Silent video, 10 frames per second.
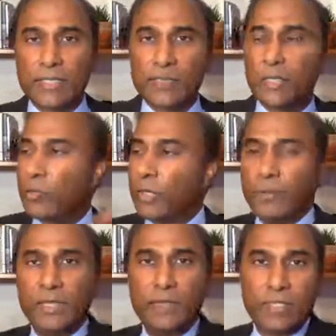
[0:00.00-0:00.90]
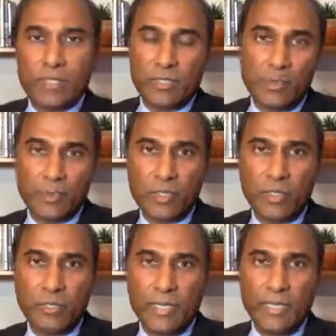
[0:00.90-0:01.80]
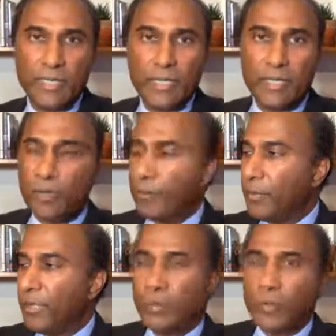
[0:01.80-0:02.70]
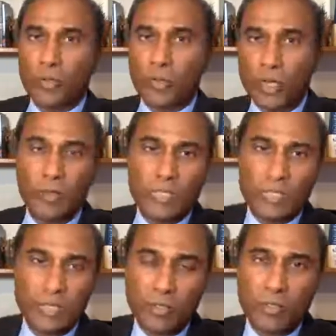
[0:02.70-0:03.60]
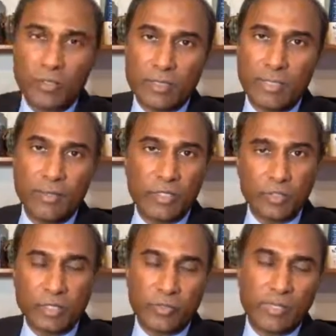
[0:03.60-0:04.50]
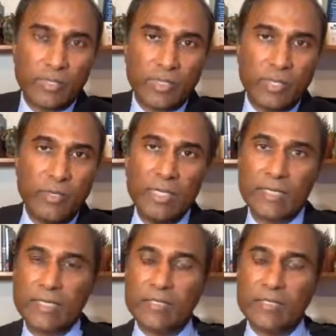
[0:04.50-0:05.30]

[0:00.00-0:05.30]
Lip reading: Doesn't mean you want to live in slums all day, around people who are horribly sick all the time because you get stressed out.